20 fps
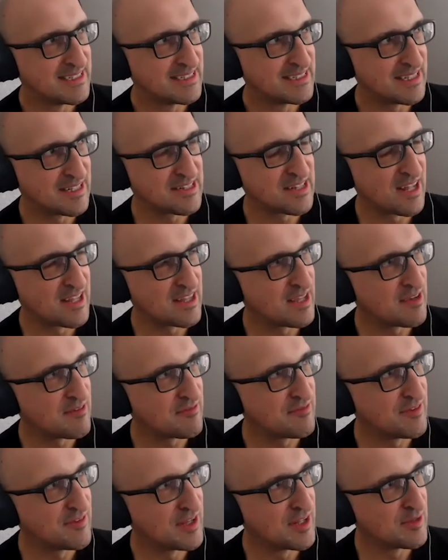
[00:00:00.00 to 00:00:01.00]
It's like that
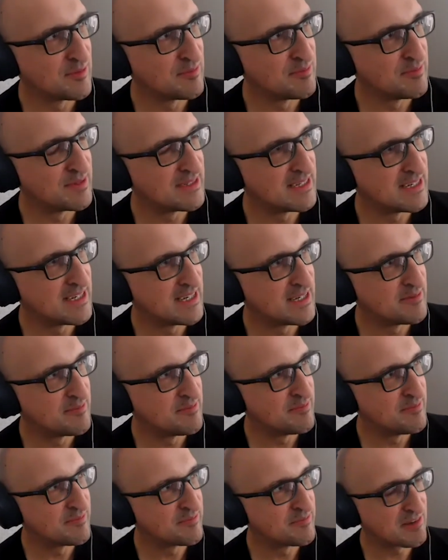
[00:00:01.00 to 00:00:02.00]
film
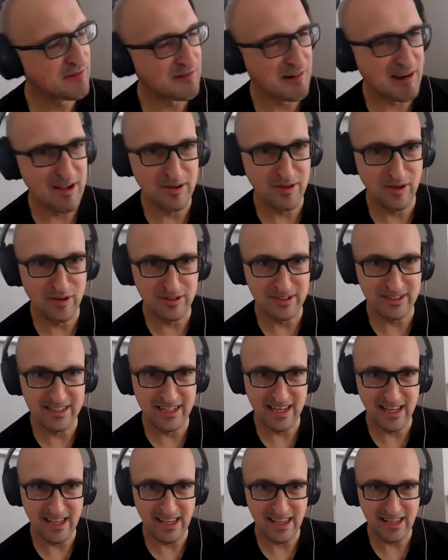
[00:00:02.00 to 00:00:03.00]
Groundhog
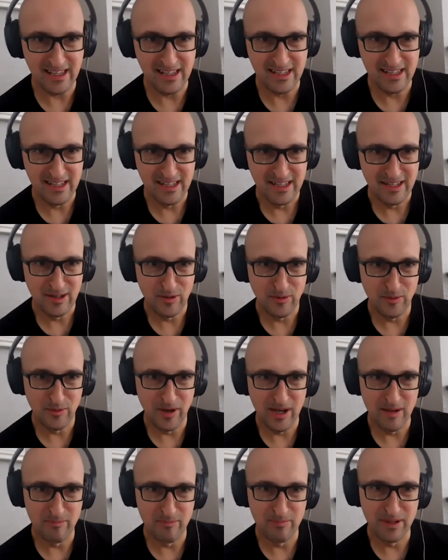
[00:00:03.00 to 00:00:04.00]
Day,
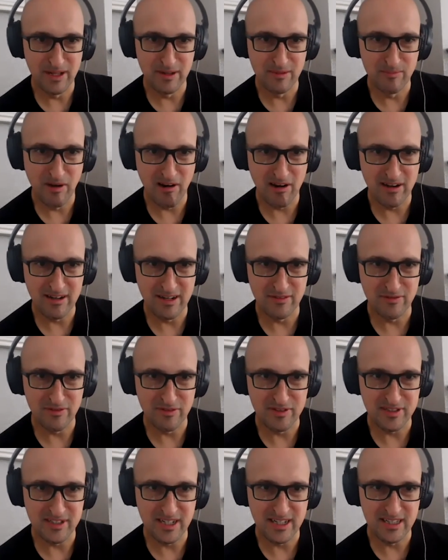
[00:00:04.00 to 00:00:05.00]
where Bill Murray. I don't know if
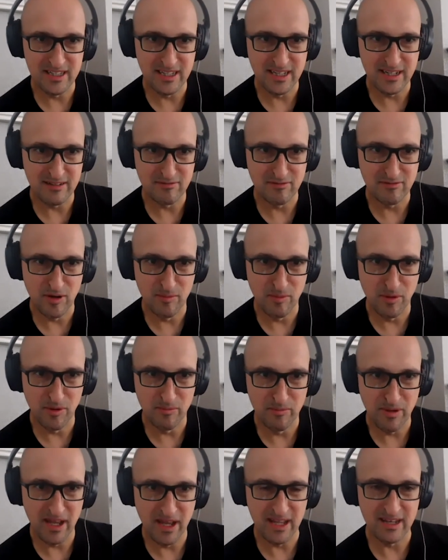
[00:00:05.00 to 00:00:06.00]
you've seen that, Rob
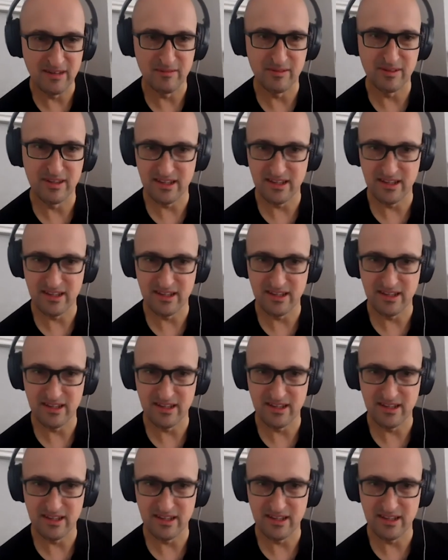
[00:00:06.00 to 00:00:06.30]
or Ben.